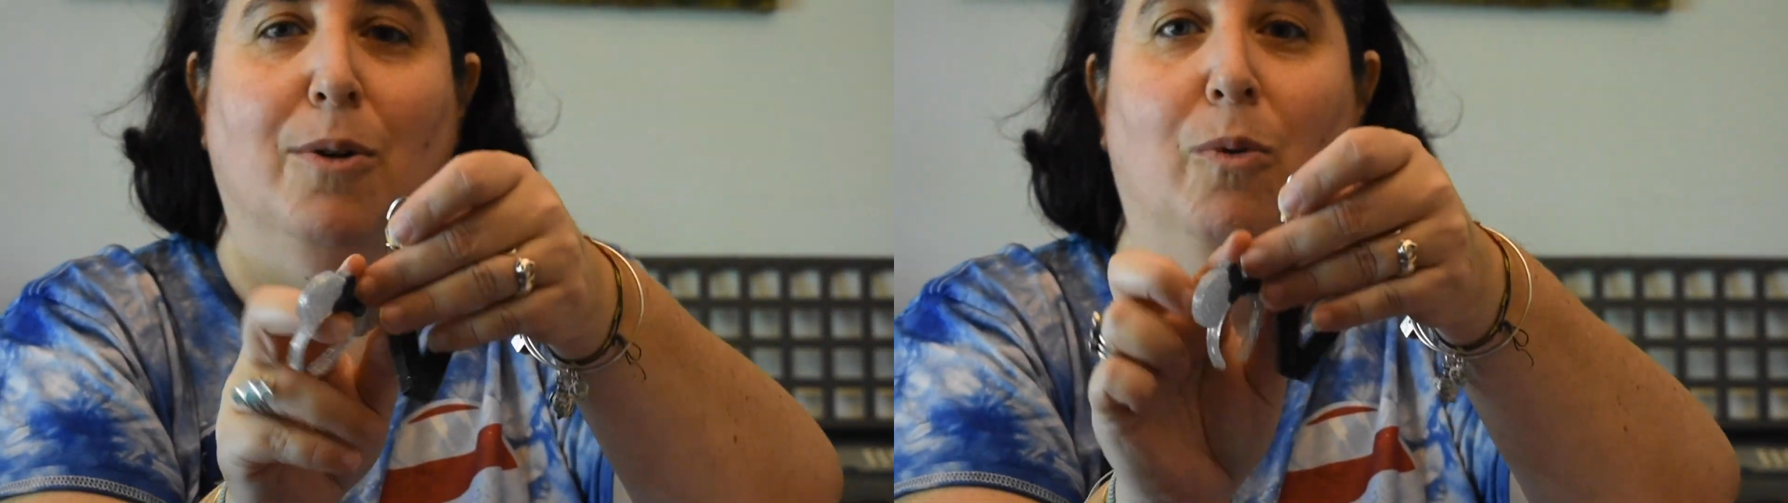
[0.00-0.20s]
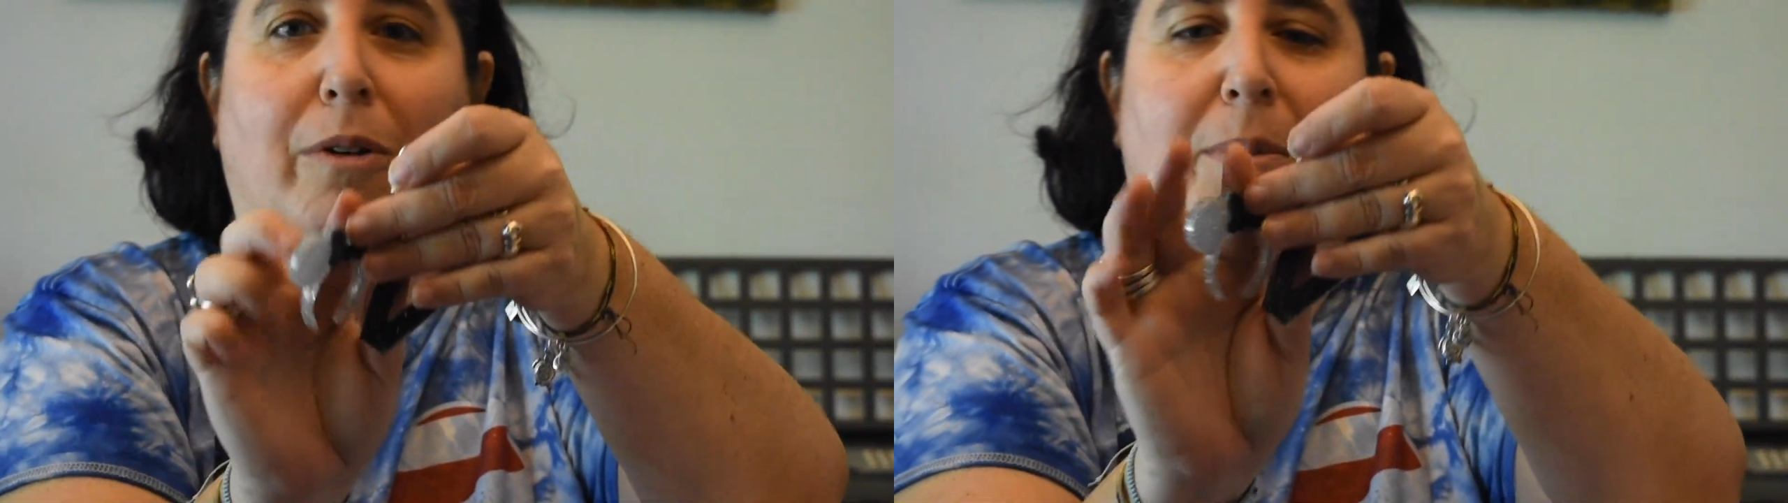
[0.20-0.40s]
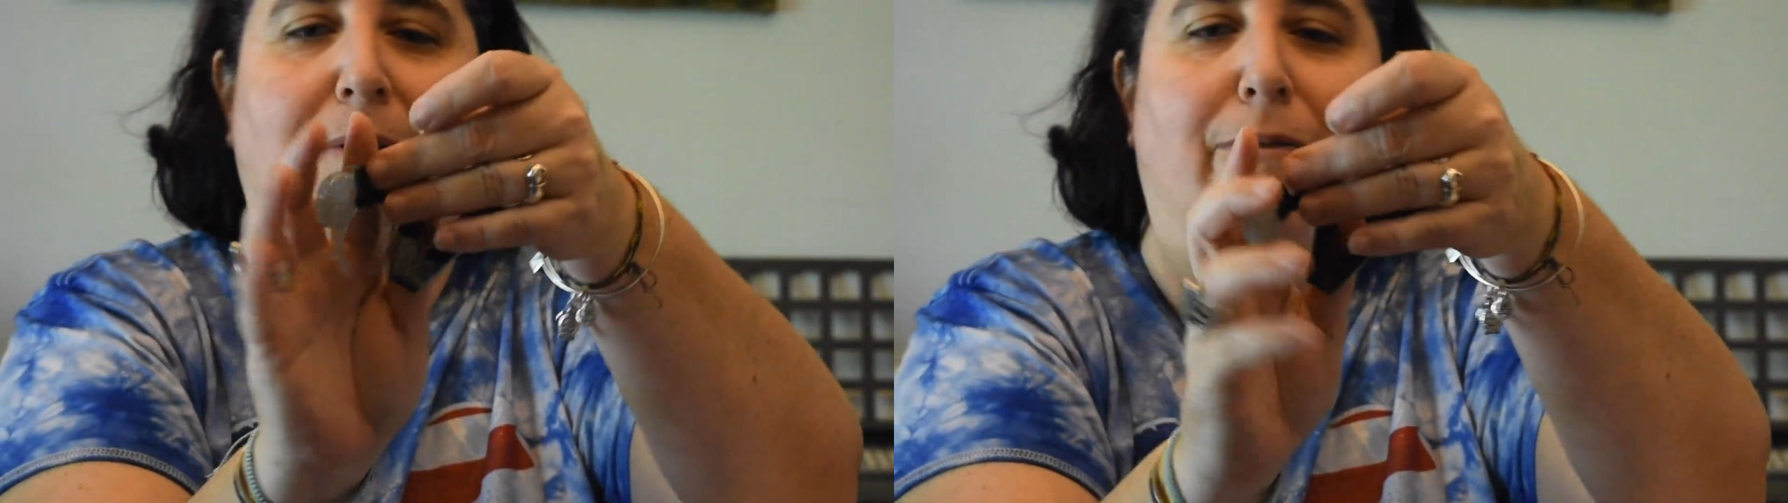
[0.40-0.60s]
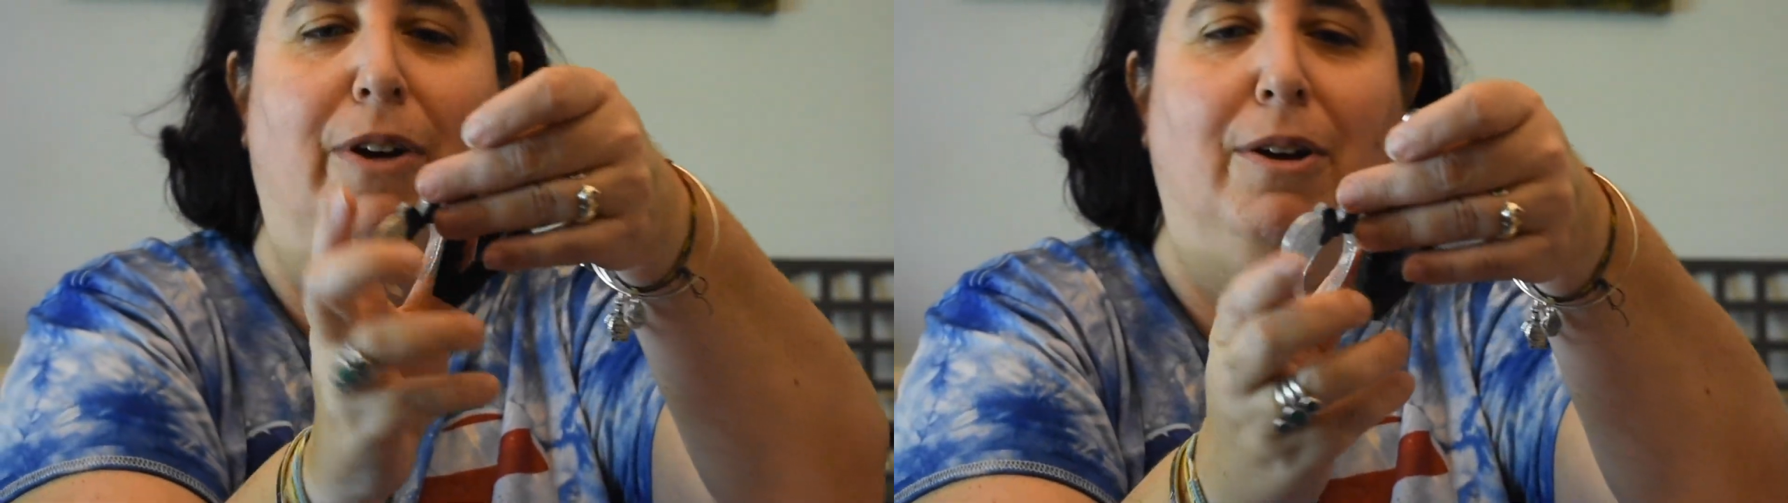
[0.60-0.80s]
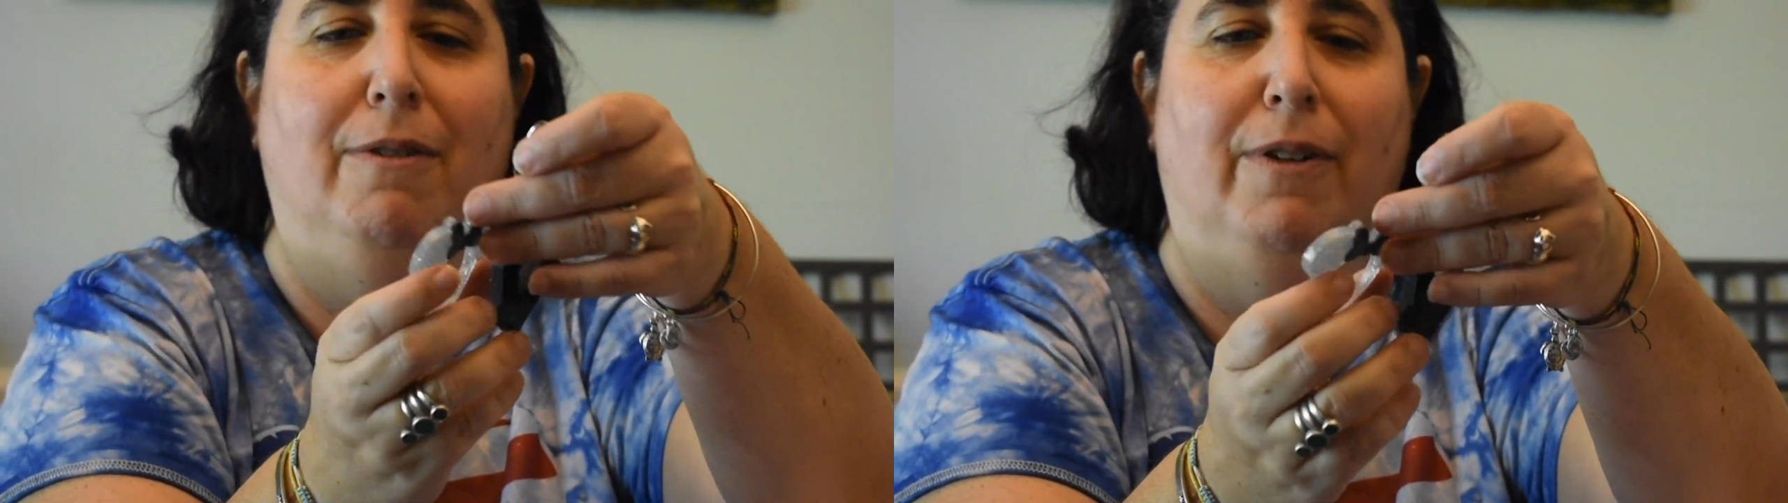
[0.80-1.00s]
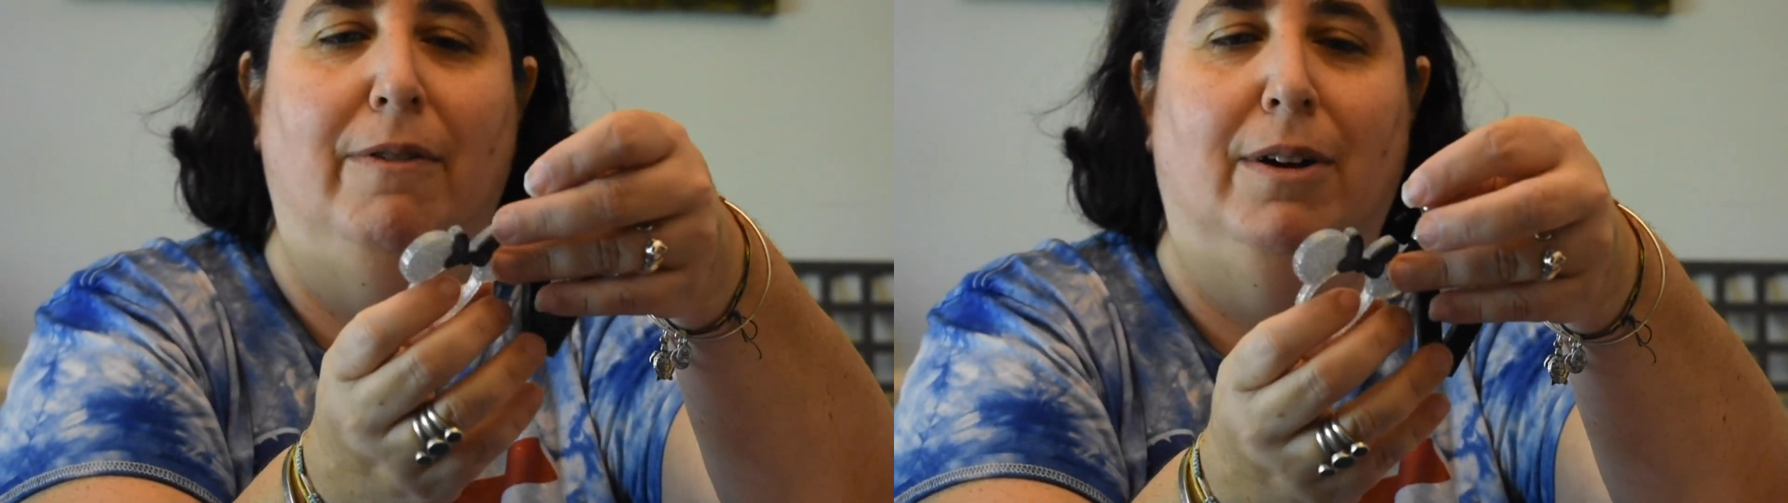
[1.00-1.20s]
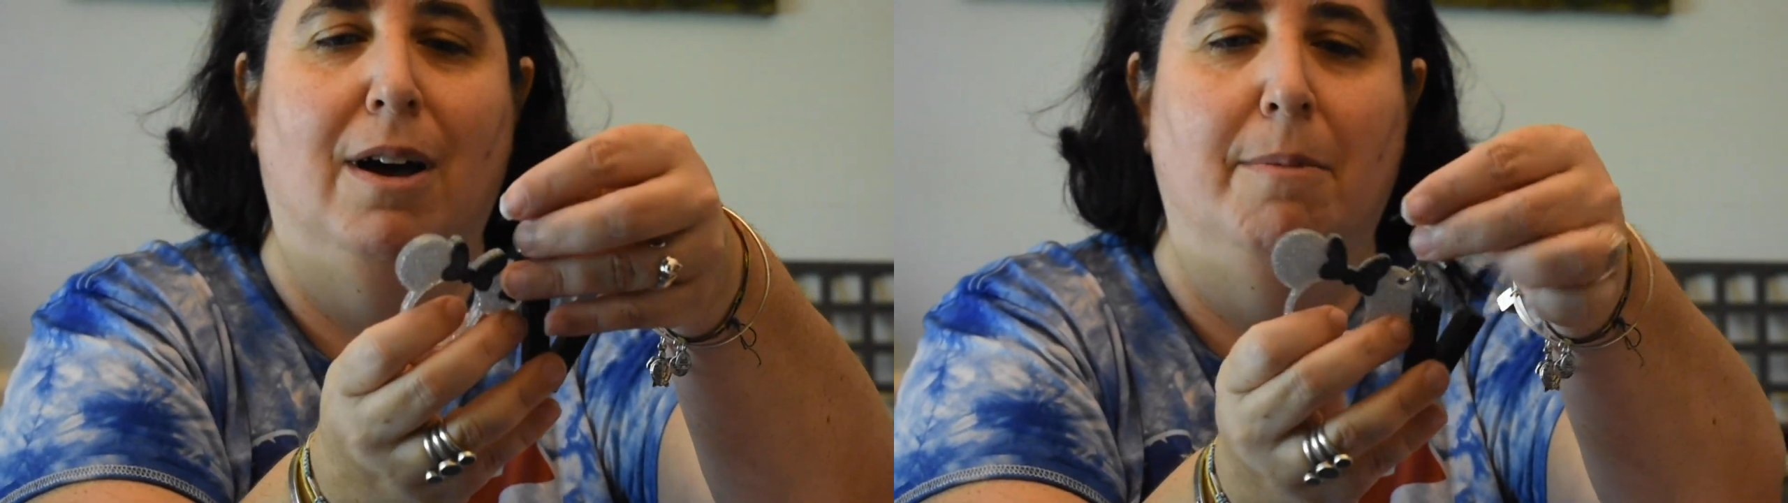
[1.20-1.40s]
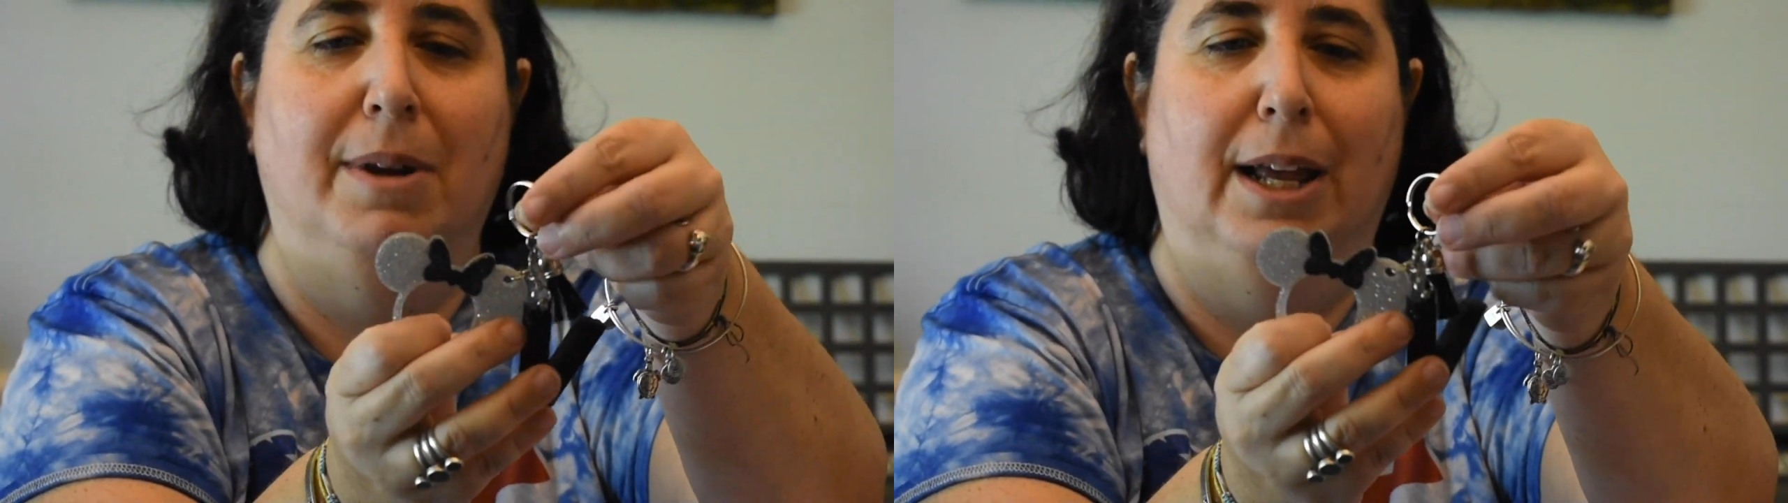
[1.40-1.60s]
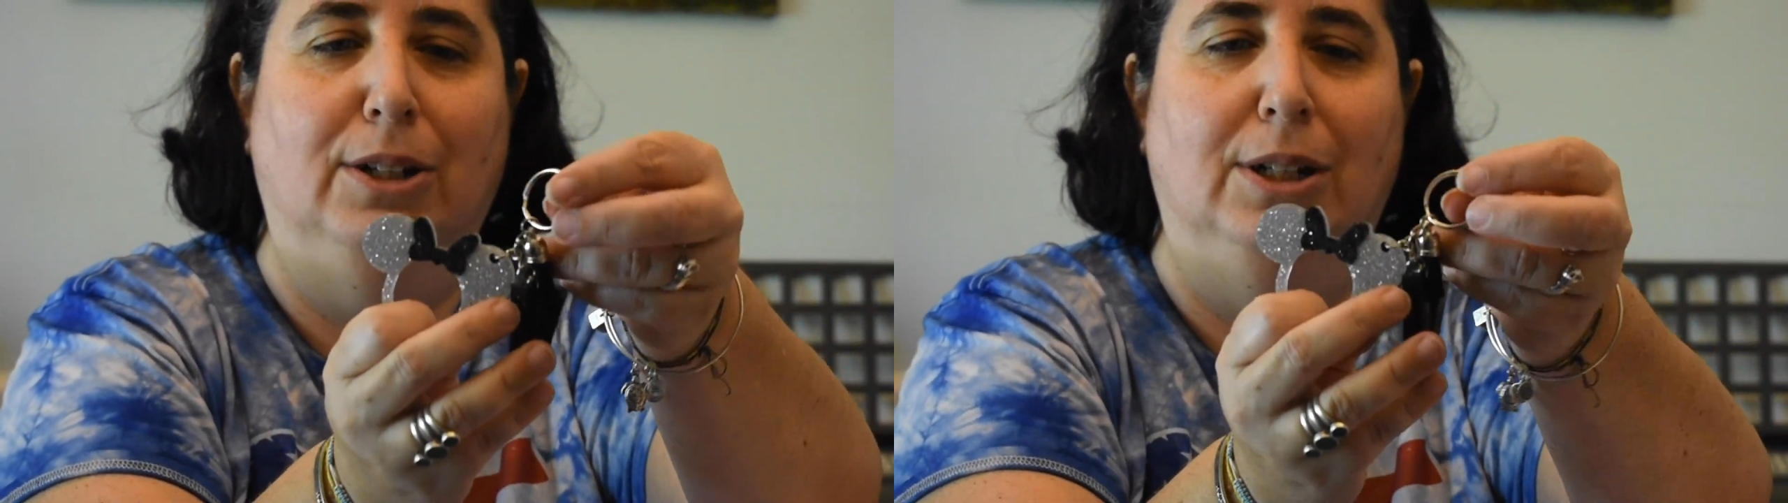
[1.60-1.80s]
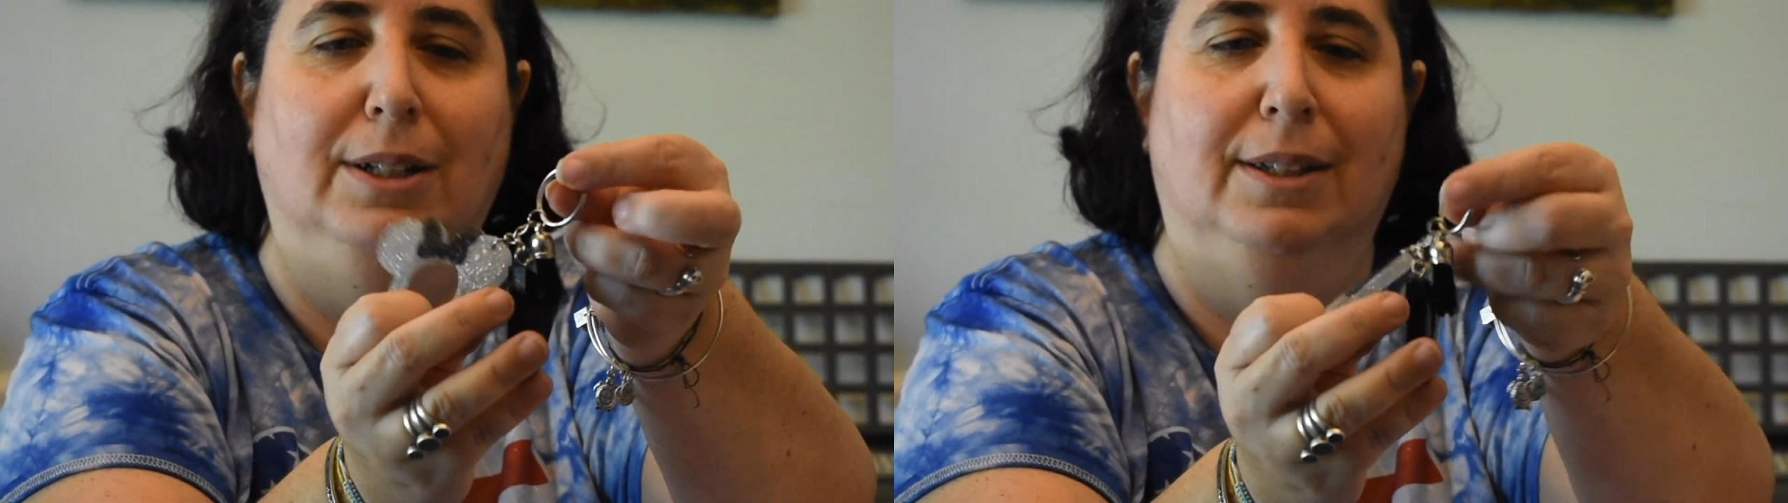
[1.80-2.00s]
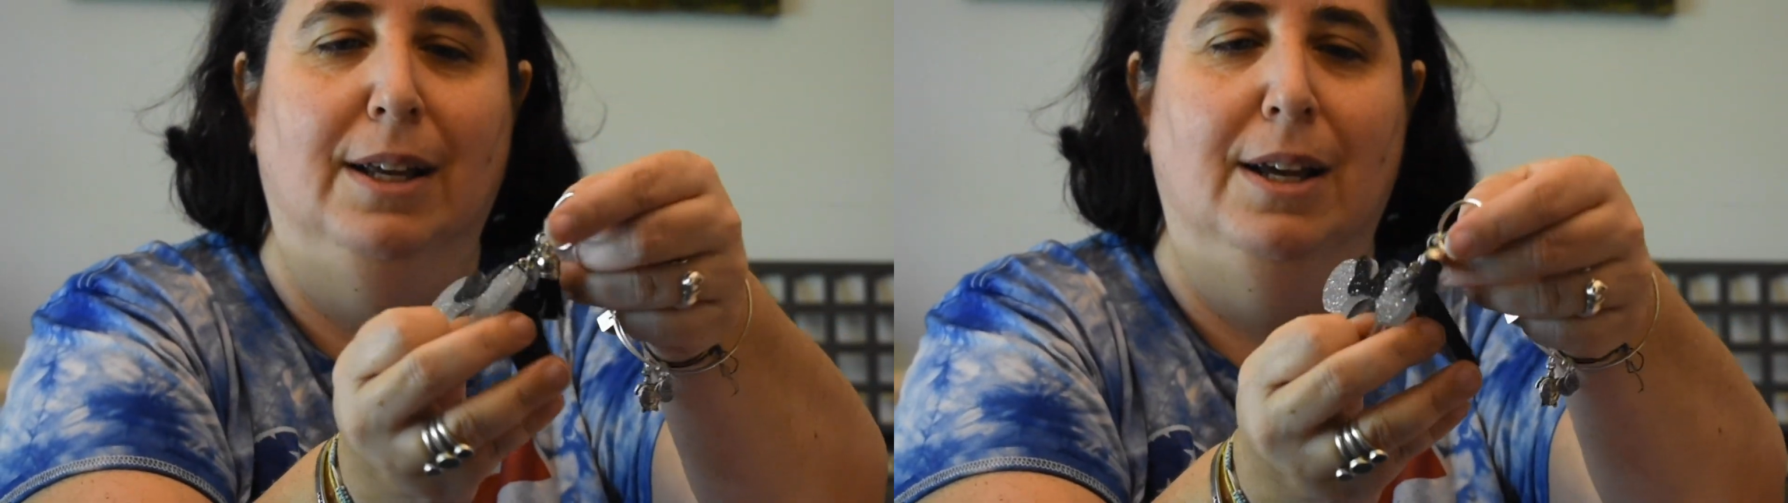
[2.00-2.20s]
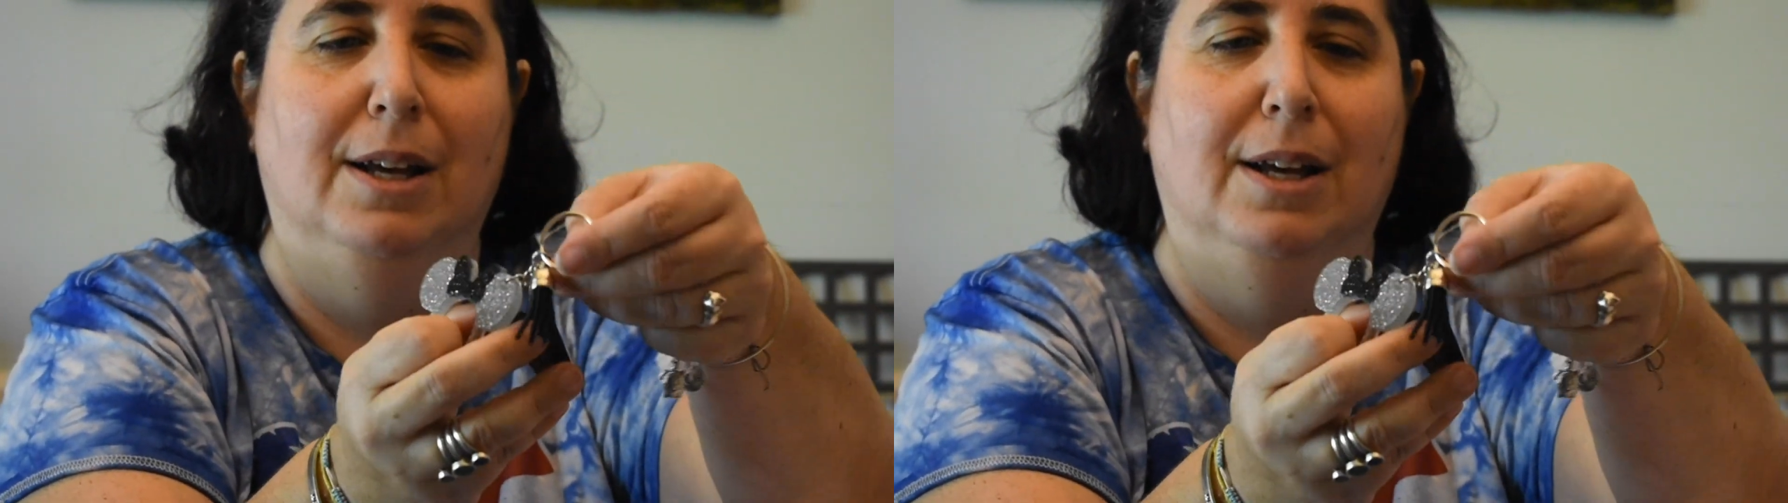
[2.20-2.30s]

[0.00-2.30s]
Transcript: one of my very favorite combinations.